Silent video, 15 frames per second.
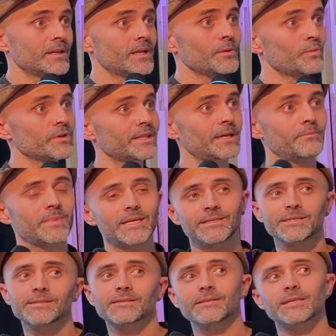And what that
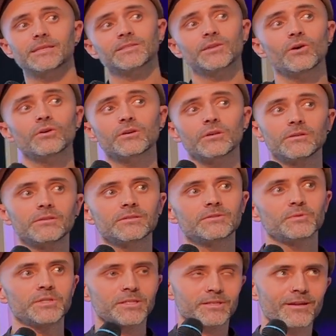means is that these
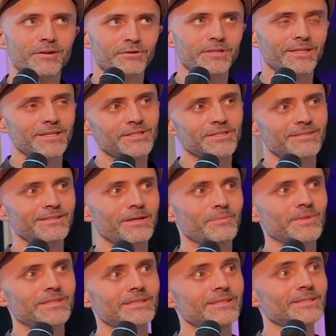tokens, which currently are just
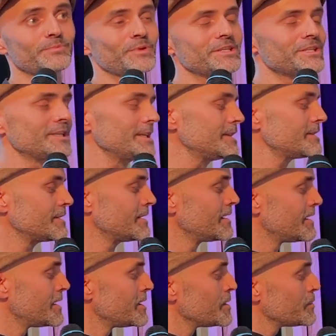numbers in a spreadsheet,
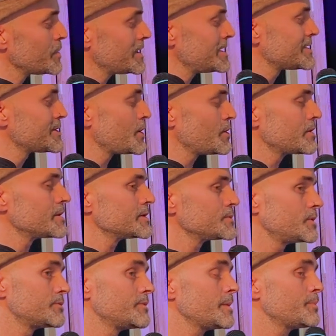but these tokens
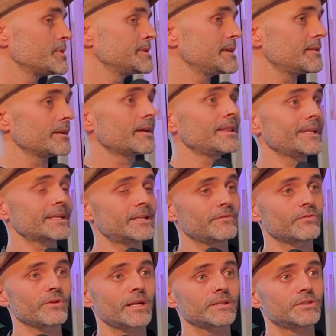would represent the collective
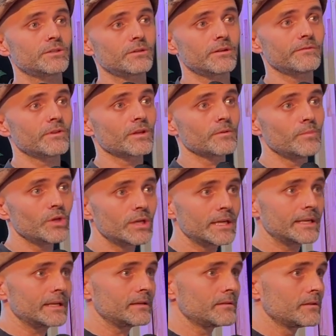gratitude of the
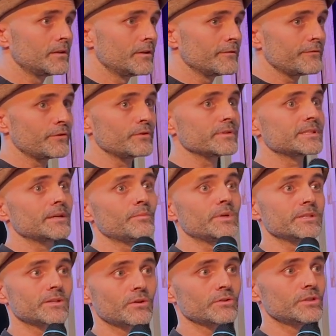community for
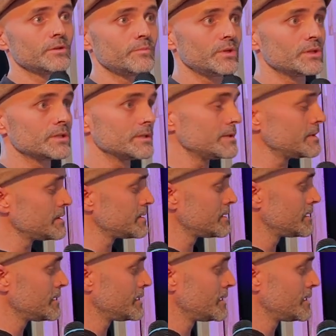someone's contributions.